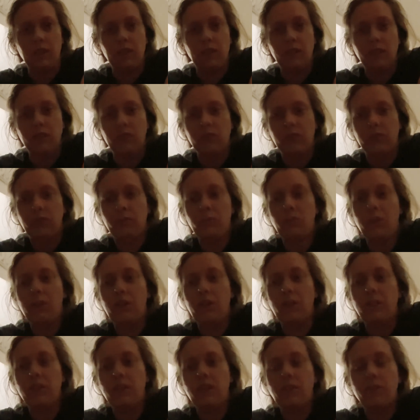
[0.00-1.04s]
because when
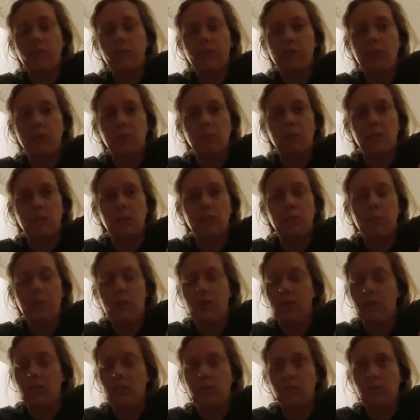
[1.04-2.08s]
I'd done fragmin in the
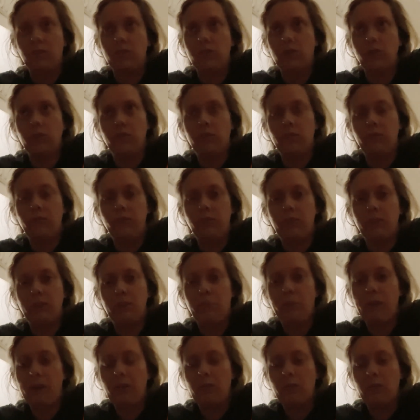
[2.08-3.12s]
past I just couldn't inflict the
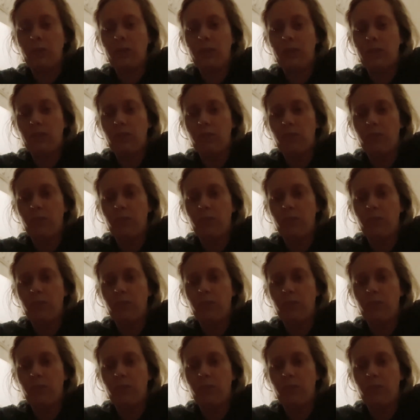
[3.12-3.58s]
pain on myself,